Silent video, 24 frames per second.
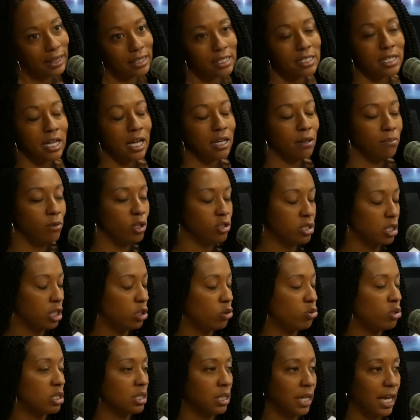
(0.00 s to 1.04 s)
this kind of music. You
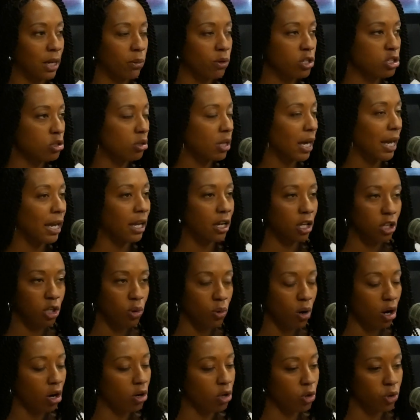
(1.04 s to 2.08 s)
just like what you like, and you
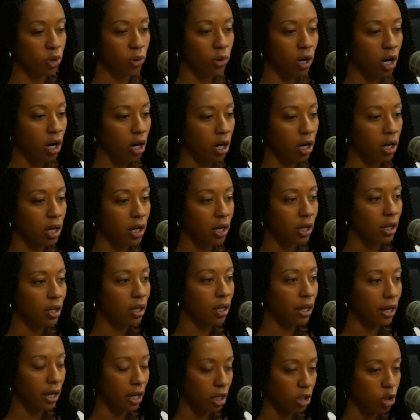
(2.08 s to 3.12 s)
are who you are,
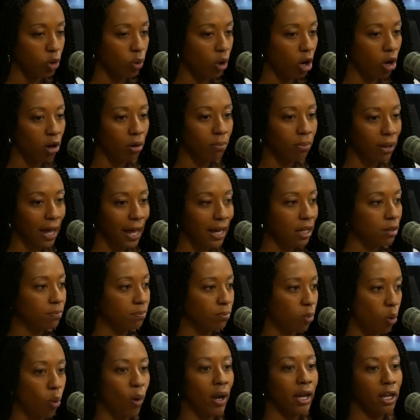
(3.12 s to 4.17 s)
and you are a black
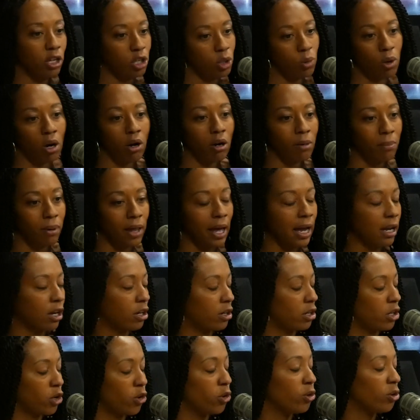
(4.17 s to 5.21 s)
boy, and you are a black
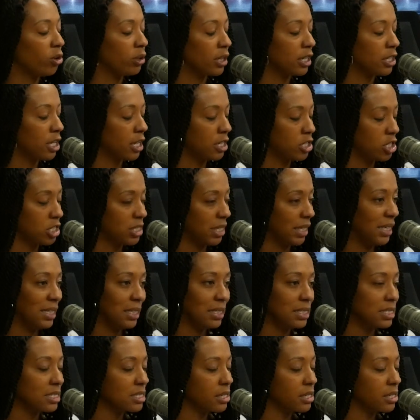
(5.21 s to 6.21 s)
girl. It just is,